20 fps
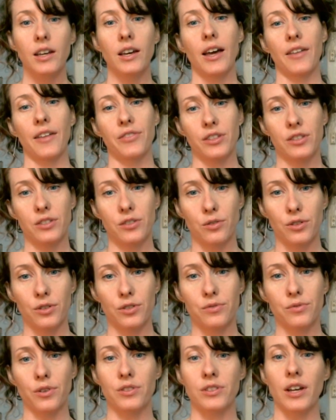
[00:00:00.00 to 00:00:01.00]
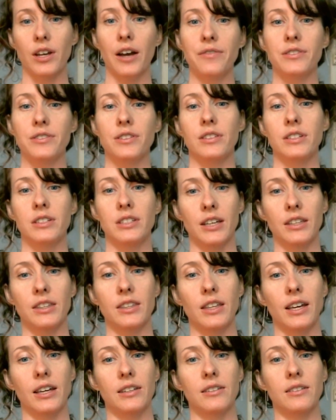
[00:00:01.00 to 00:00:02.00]
at this crossroads after the death,
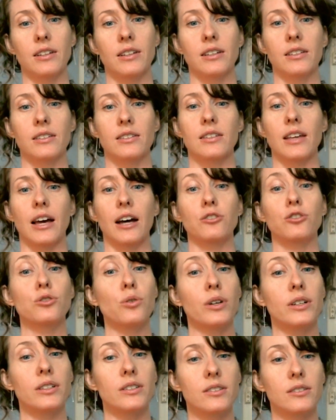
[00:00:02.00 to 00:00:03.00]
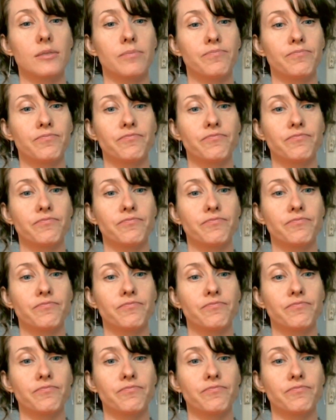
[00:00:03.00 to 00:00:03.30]
and it's our choice